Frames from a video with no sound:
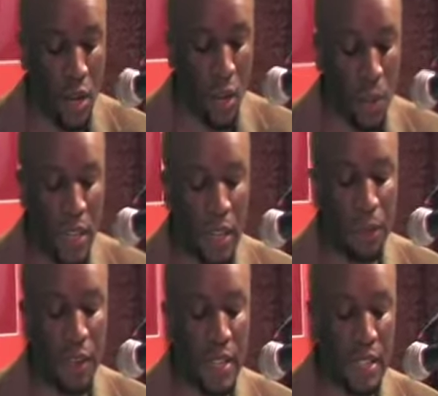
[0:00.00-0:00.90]
"When you're
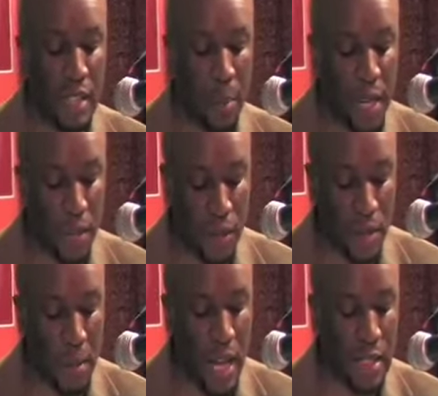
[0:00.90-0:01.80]
finished, I'll make you
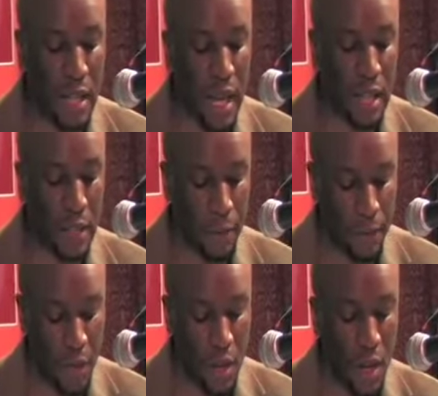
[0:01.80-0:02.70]
some hot chocolate."
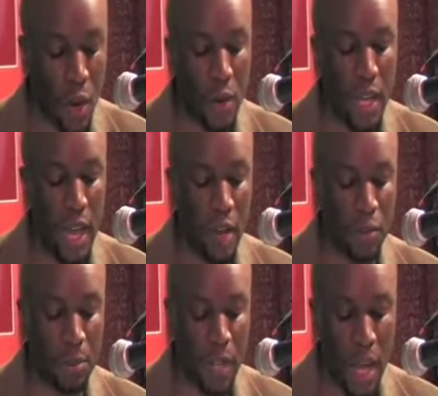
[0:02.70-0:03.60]
"Okay," I'd
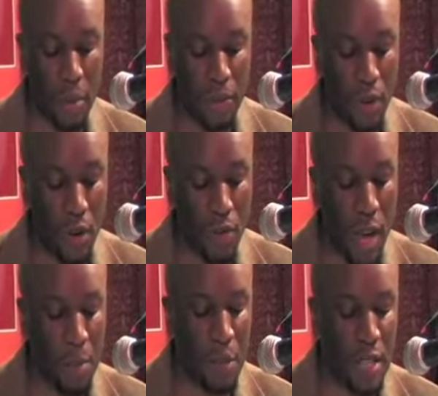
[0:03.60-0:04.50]
reply before
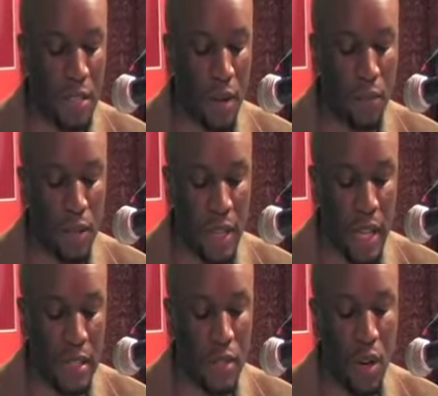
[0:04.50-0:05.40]
grabbing my shovel and
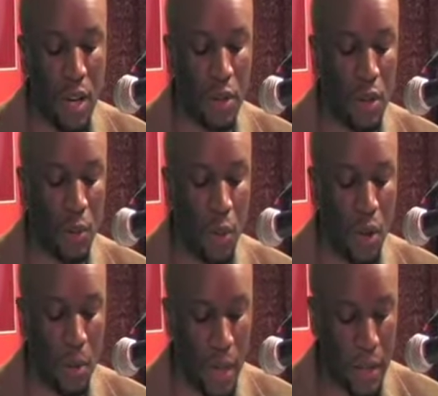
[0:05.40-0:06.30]
getting started on the
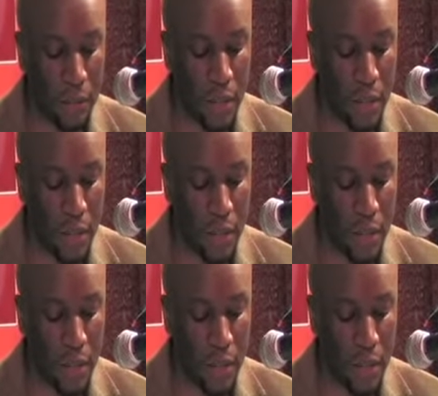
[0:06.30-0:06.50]
walkway.